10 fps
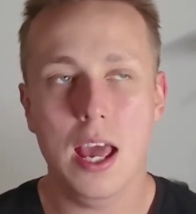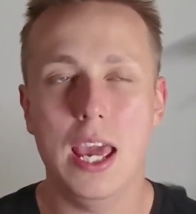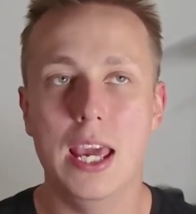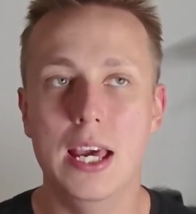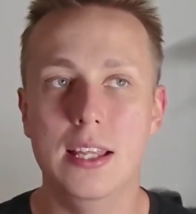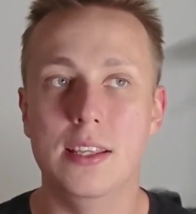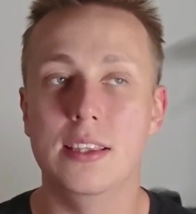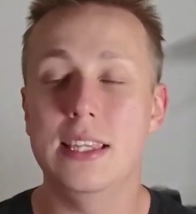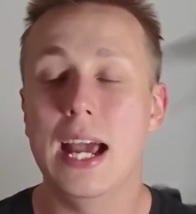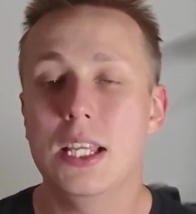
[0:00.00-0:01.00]
and
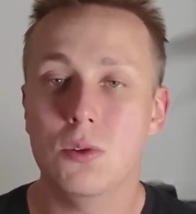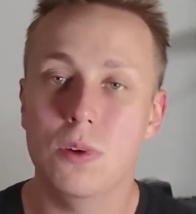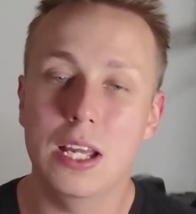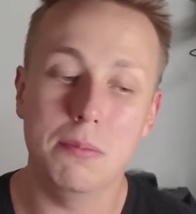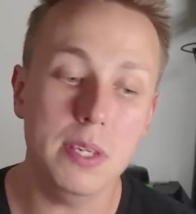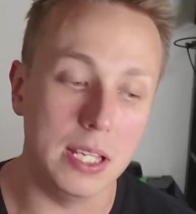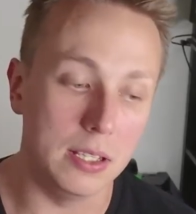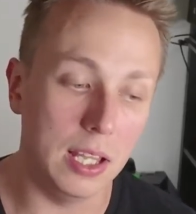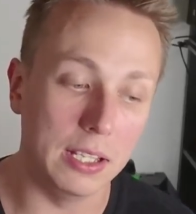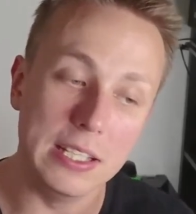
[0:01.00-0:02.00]
that's what I mean.
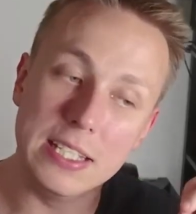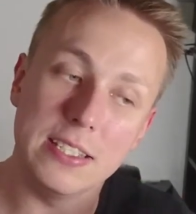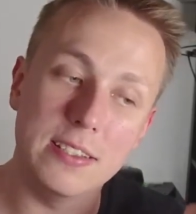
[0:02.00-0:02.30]
Like the